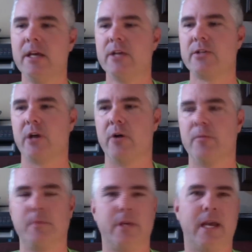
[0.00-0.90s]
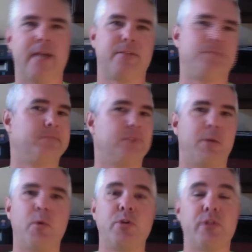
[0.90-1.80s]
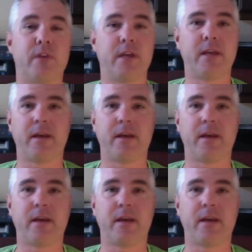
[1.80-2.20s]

So you guys, tell me what you think.